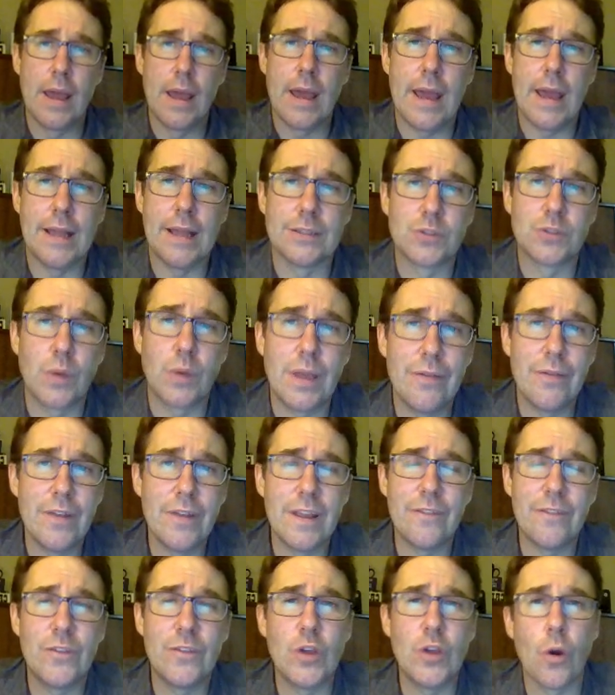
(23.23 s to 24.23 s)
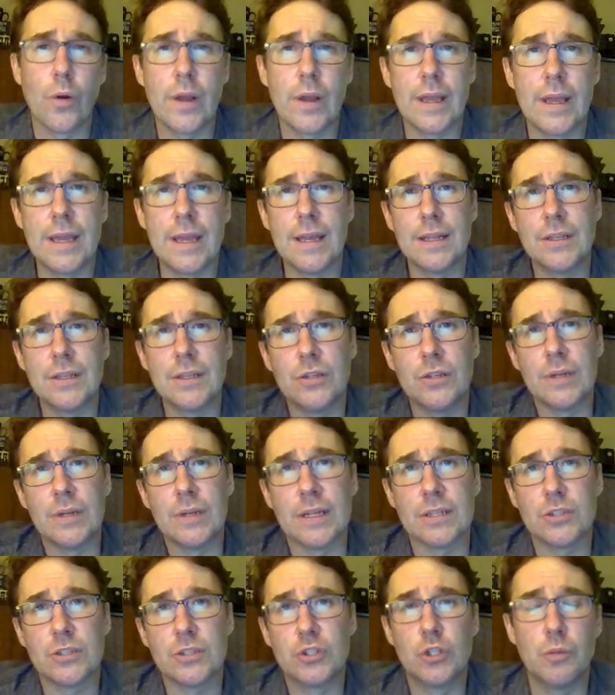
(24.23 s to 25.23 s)
And so even if you're in
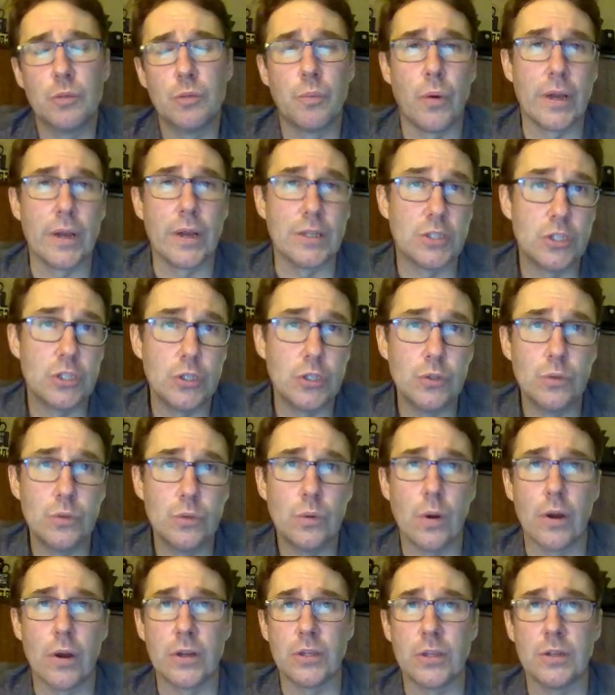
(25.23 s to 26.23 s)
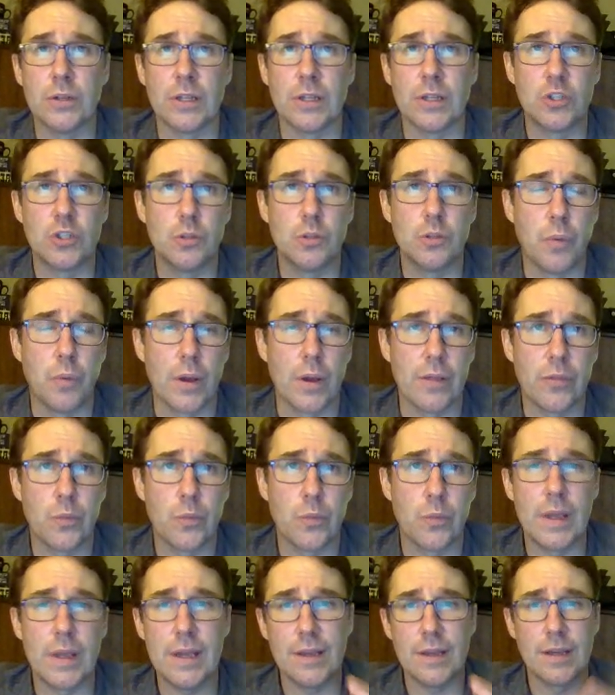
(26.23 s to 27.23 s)
Unit 2.2 or Unit
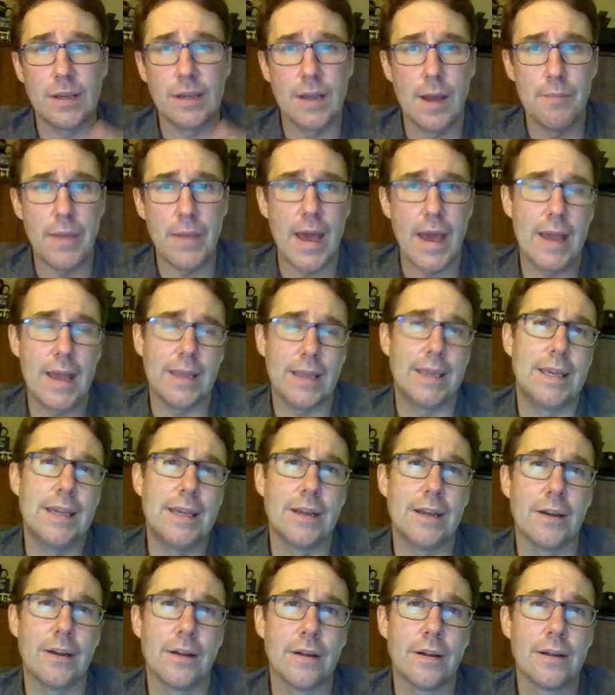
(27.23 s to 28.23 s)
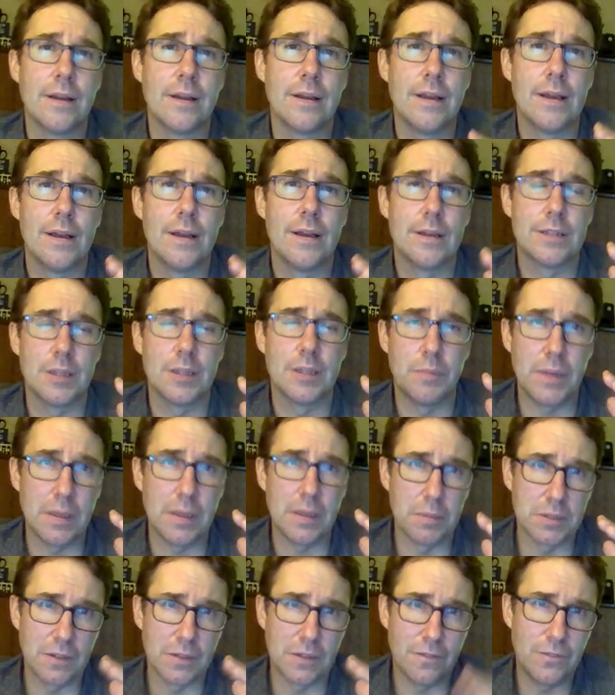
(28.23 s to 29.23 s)
2.3, come back here to be
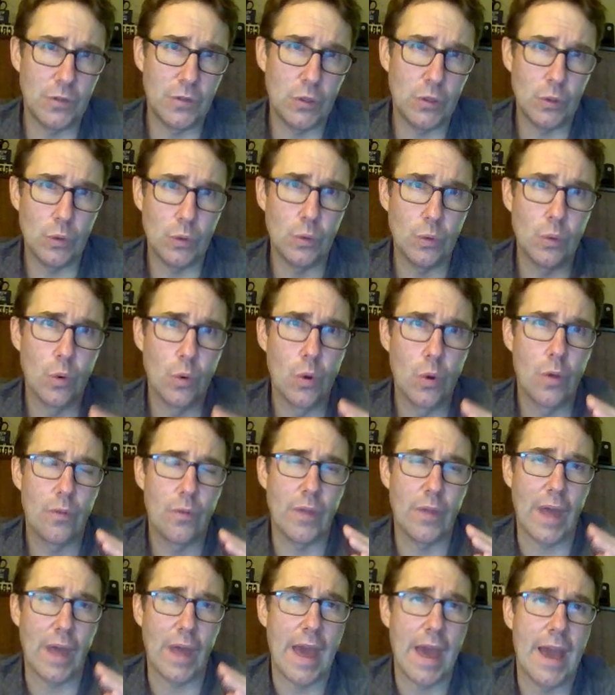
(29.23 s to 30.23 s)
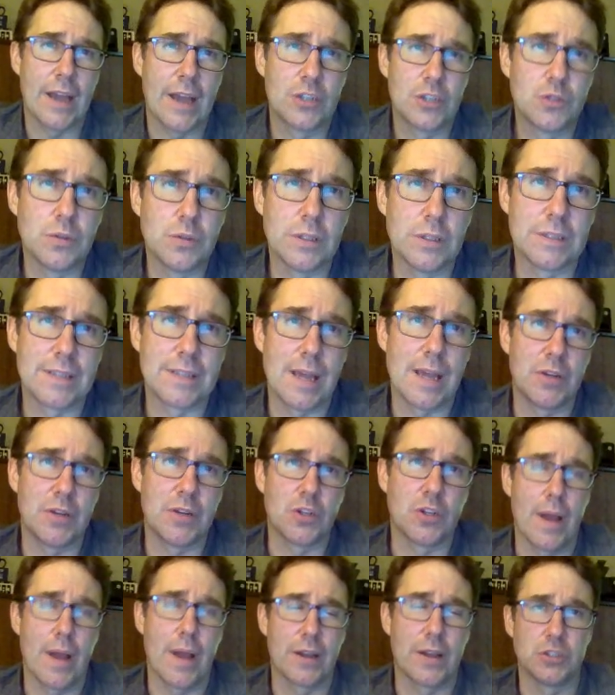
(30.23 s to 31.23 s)
able to view the actual assignment
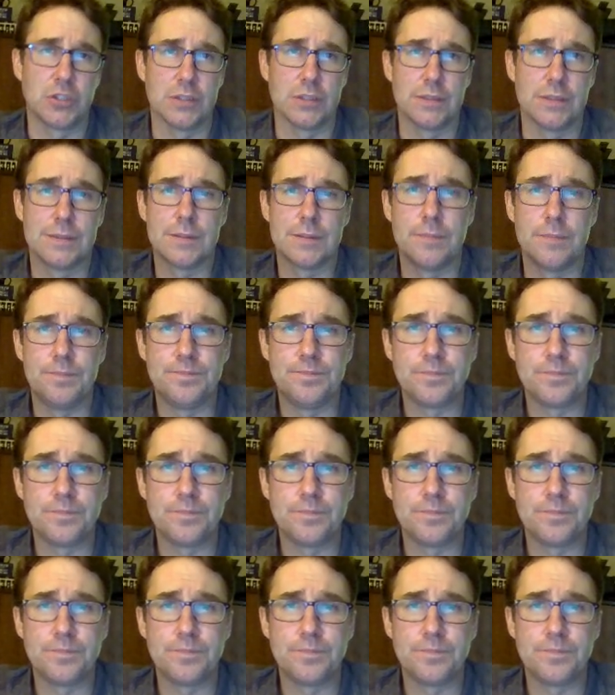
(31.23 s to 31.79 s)
directions.